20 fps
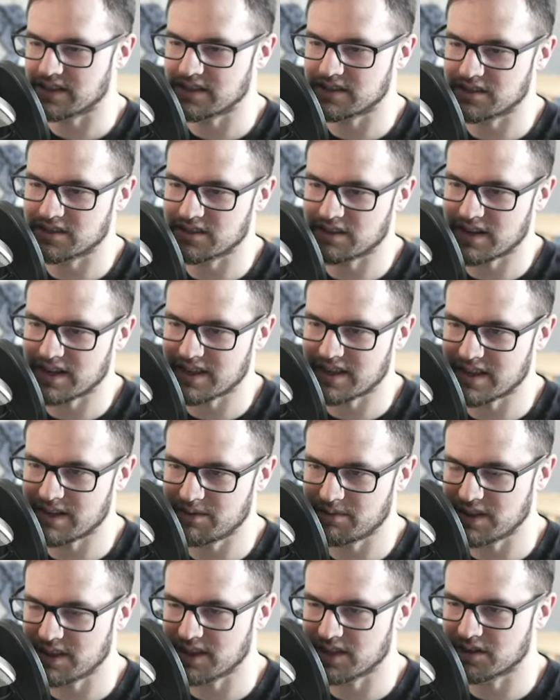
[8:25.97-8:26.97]
So I think
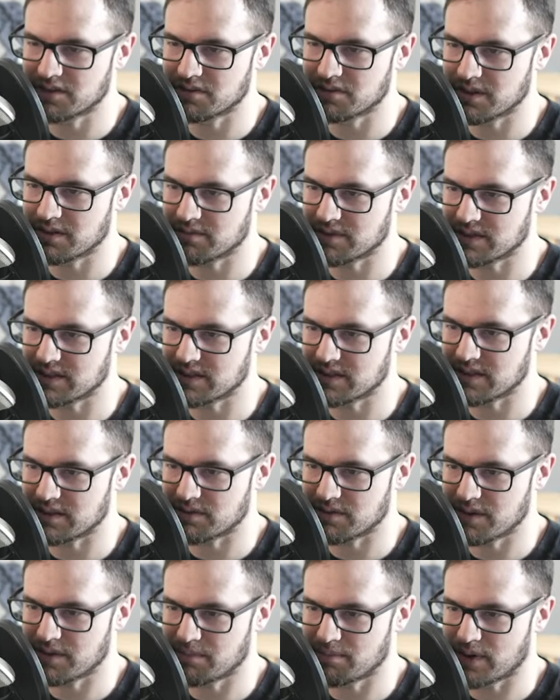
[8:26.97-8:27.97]
we literally want to start
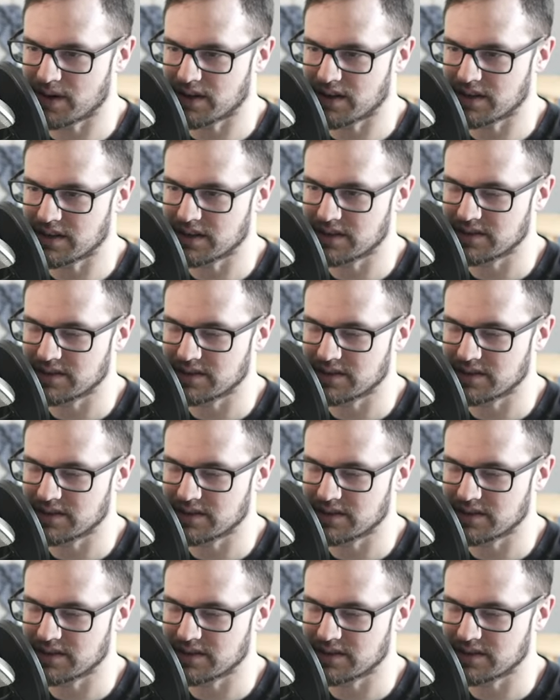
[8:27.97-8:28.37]
with a ball.